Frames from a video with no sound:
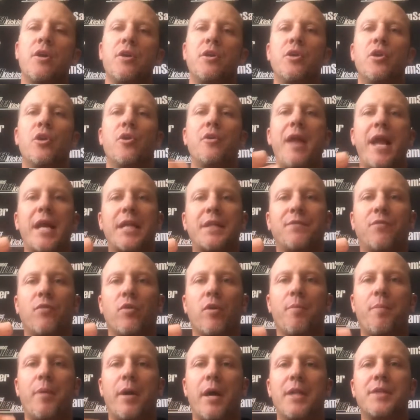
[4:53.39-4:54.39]
Your next
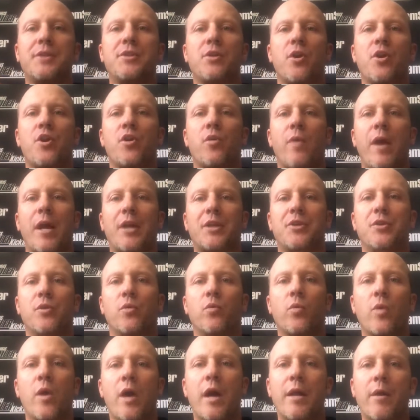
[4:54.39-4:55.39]
4 punts are directional
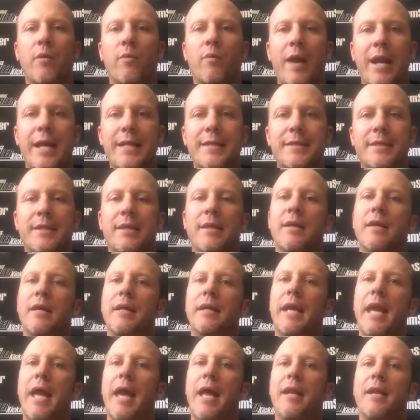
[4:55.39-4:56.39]
right.
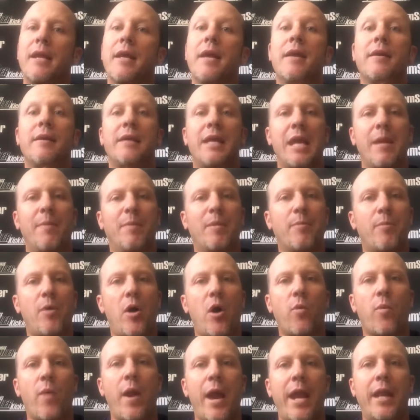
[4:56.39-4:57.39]
Again, keep the
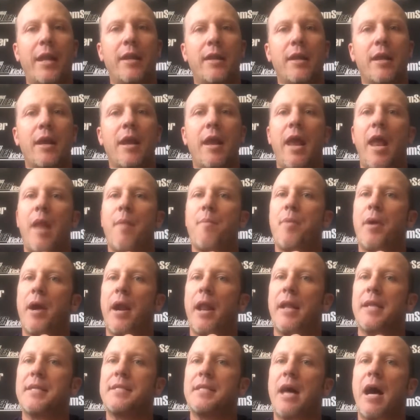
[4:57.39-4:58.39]
ball right and
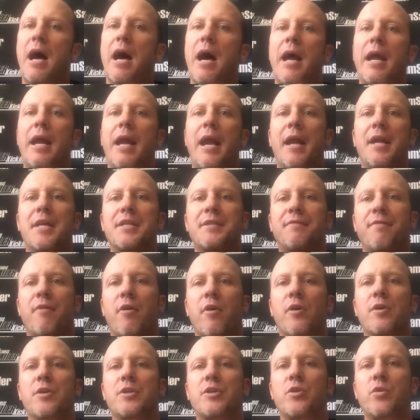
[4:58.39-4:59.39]
punt it as high and as
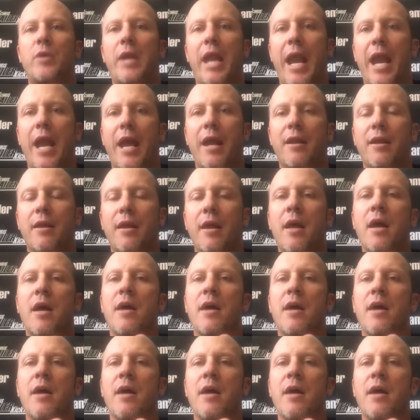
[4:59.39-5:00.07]
far as you can.